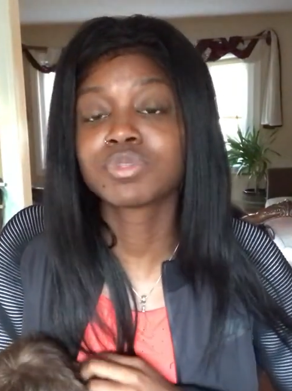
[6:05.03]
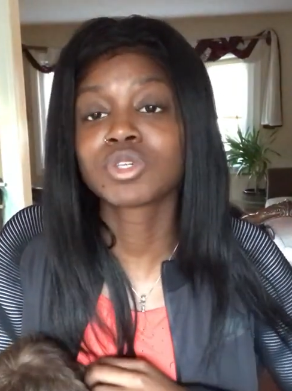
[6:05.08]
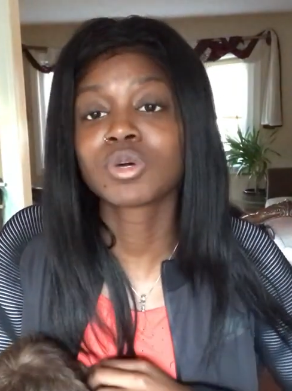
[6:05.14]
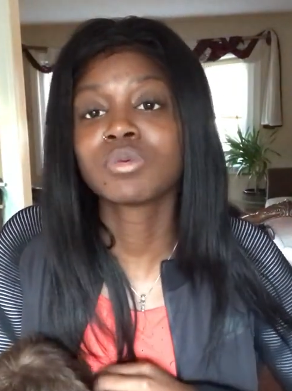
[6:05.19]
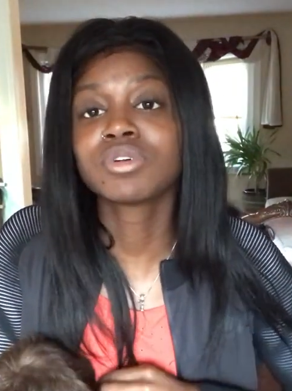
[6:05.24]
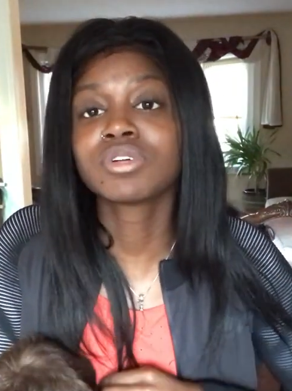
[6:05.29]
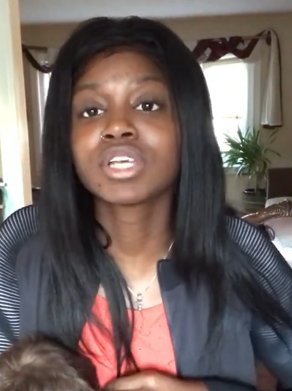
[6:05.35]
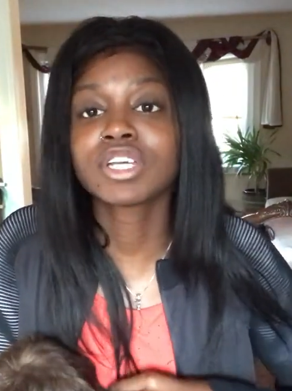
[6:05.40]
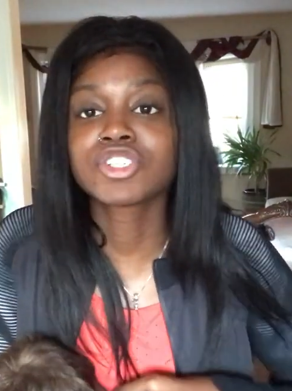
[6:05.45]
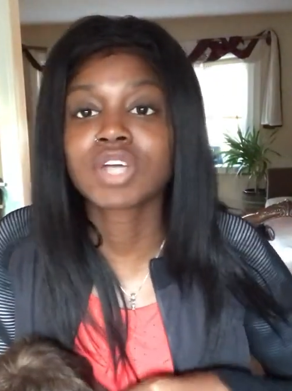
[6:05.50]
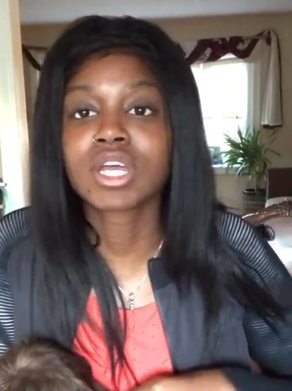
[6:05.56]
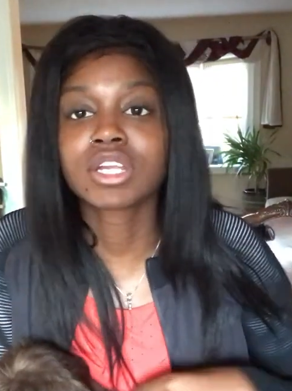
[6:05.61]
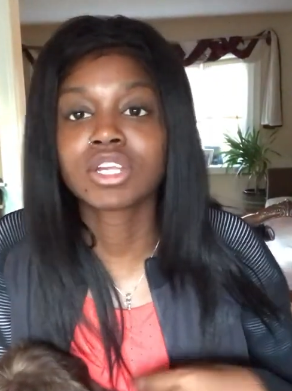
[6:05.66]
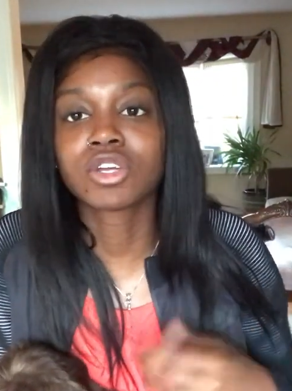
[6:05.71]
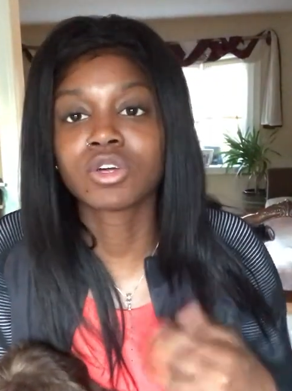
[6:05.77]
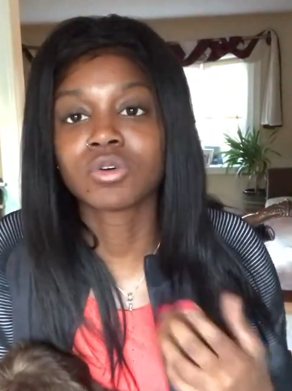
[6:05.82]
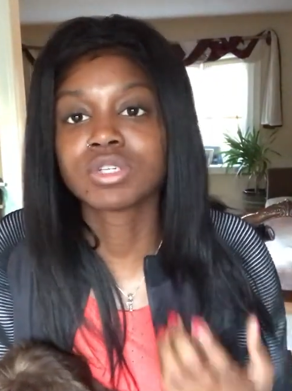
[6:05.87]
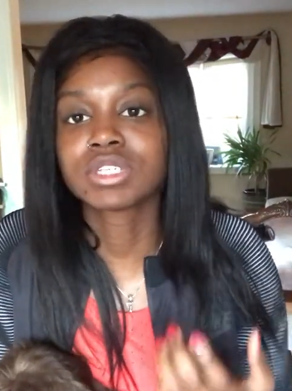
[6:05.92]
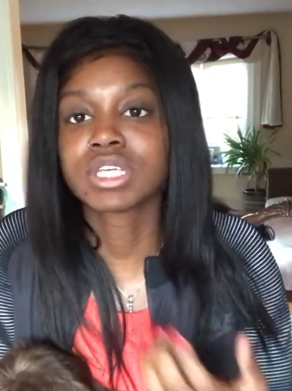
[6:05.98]
So we were like trying
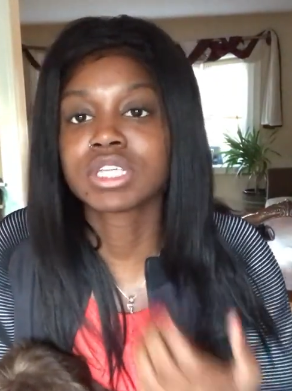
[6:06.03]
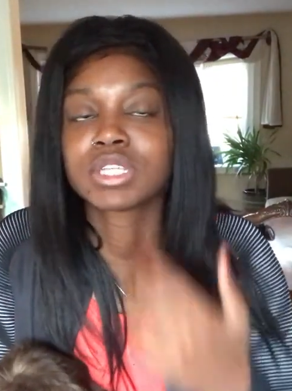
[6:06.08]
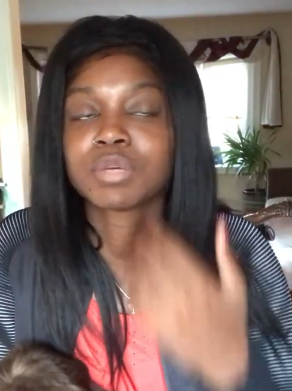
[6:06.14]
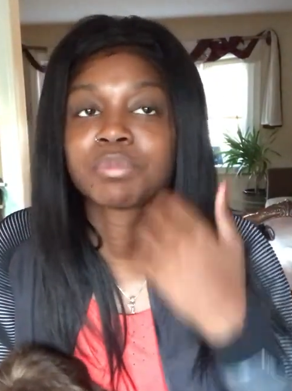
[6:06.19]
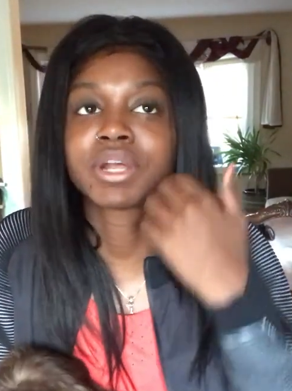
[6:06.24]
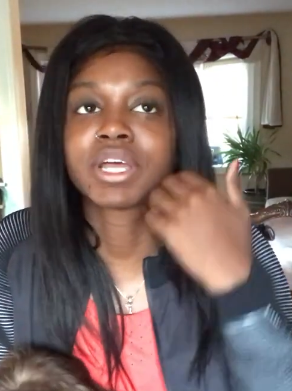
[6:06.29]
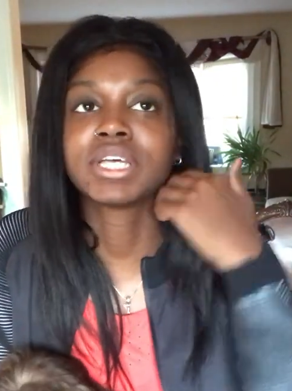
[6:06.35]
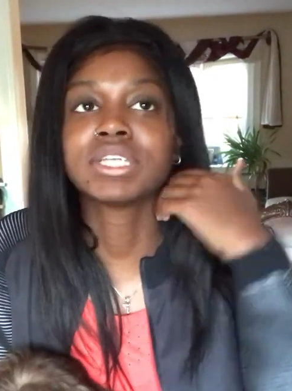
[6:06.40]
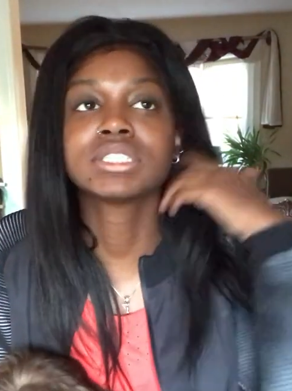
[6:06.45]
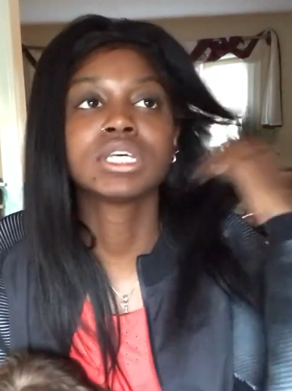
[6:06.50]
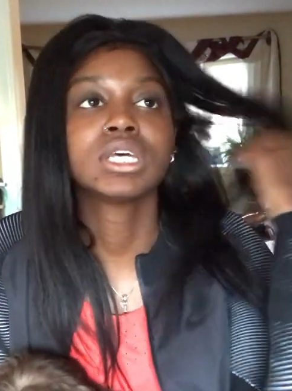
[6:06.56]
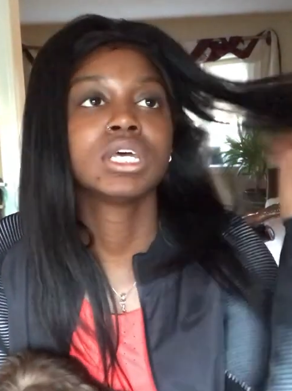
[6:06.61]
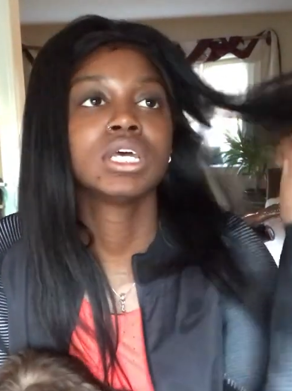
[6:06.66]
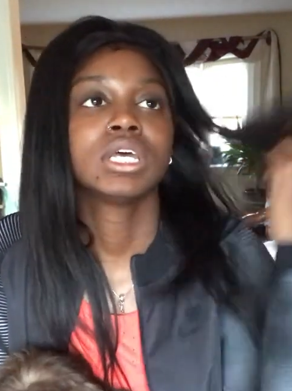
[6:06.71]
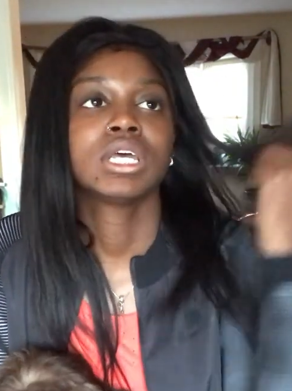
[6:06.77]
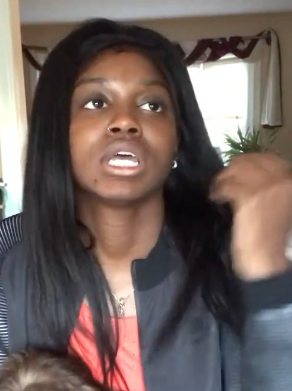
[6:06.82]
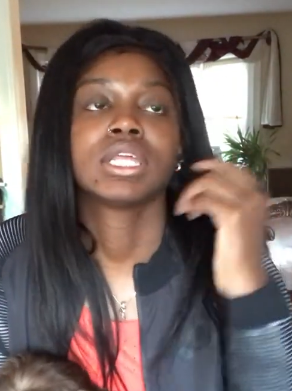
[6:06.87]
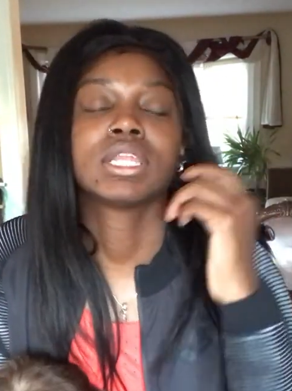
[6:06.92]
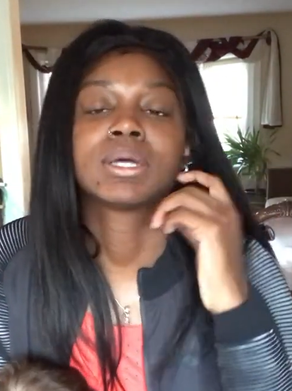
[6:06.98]
to negotiate the price.
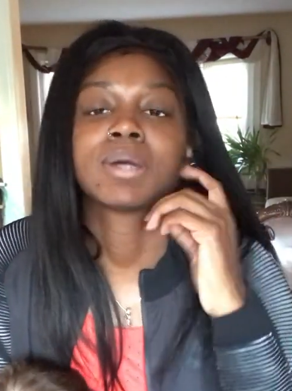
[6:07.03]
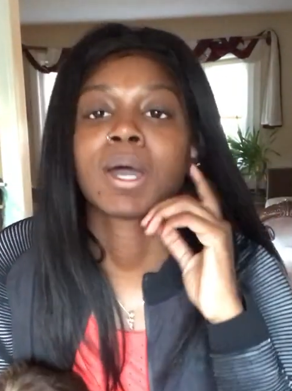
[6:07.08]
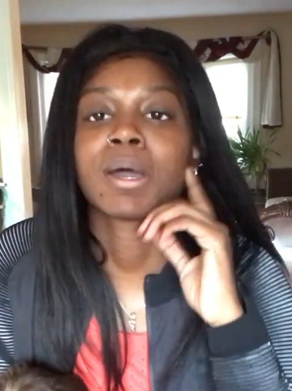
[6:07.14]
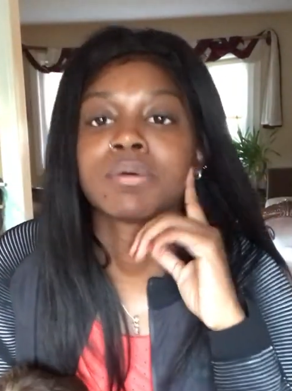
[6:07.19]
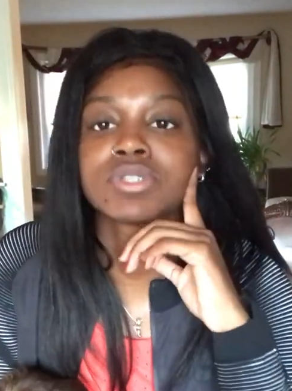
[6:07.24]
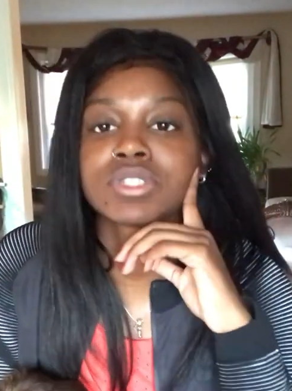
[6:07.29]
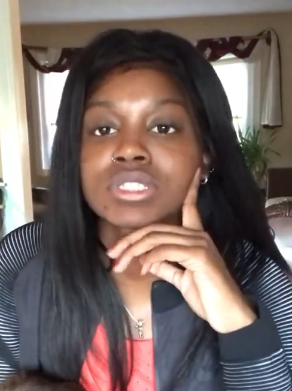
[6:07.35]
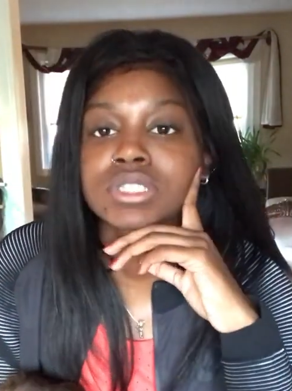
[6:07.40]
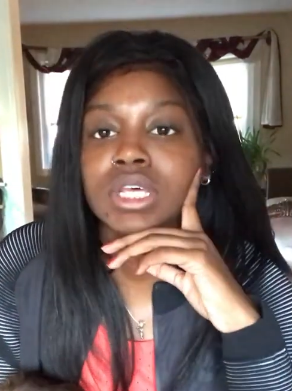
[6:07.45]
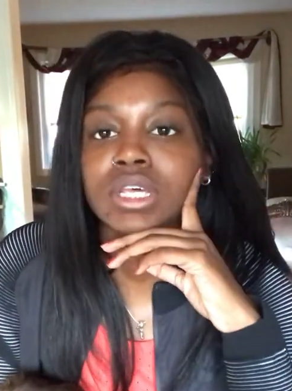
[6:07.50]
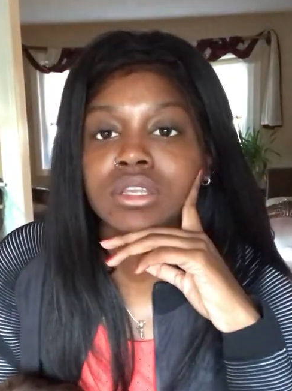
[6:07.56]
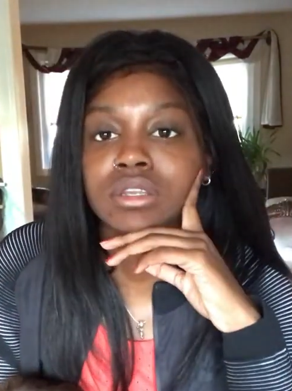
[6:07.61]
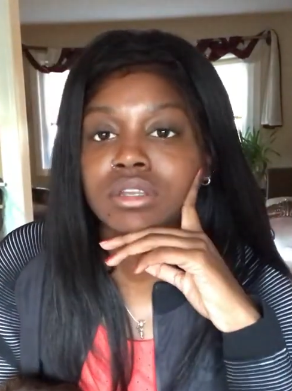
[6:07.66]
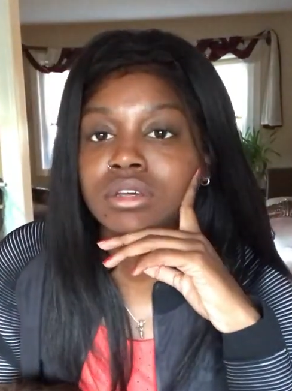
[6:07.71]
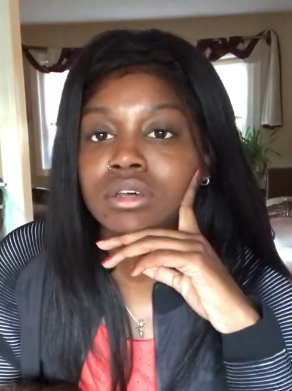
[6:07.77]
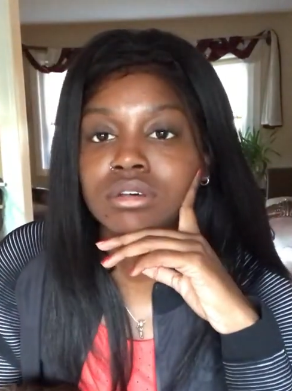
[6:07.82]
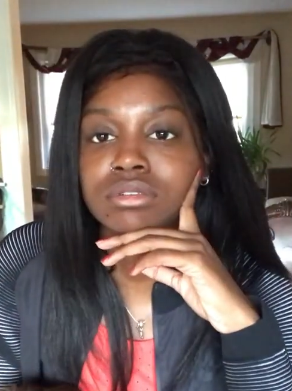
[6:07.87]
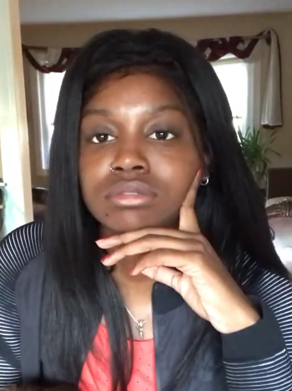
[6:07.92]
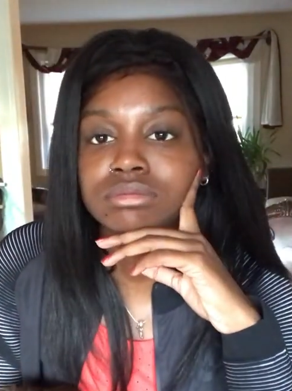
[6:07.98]
And the guy was just like,
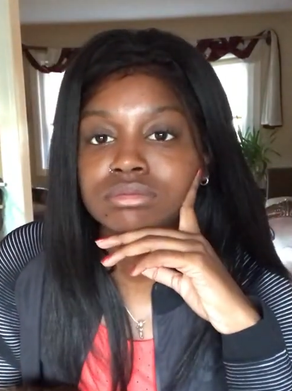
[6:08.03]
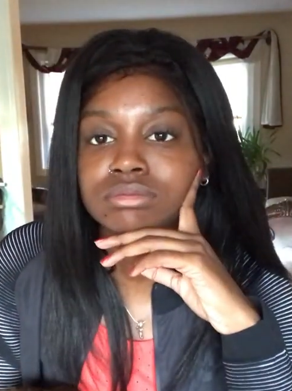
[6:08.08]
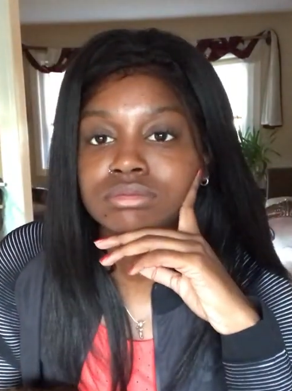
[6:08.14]
no.